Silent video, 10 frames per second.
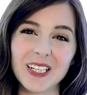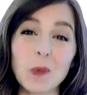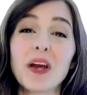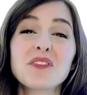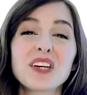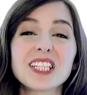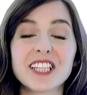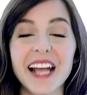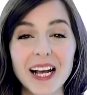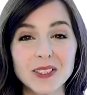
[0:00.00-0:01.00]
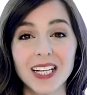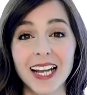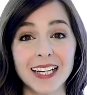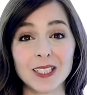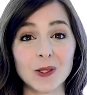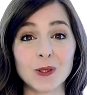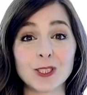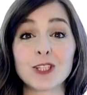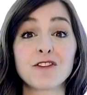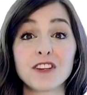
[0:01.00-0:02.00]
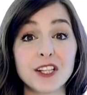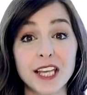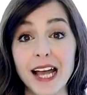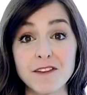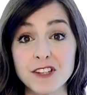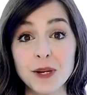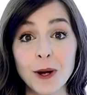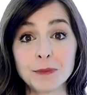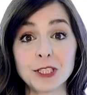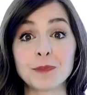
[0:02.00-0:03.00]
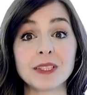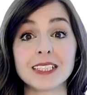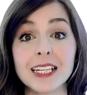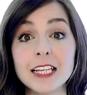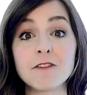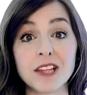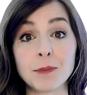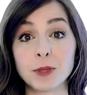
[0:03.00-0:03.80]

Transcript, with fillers: We're reaching out to landlords who feel they have no option but to leave their